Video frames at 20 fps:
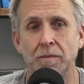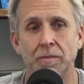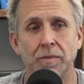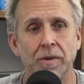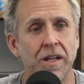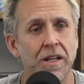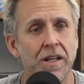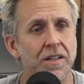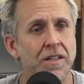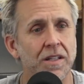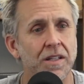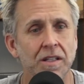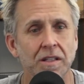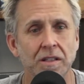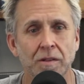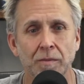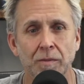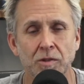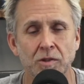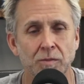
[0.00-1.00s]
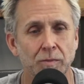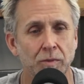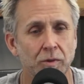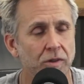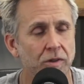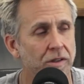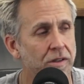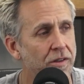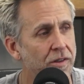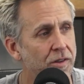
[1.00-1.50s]
but I could hit the most
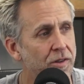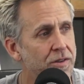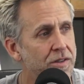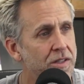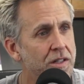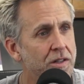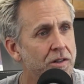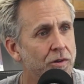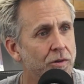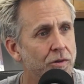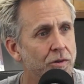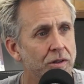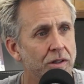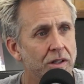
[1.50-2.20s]
boring little D chord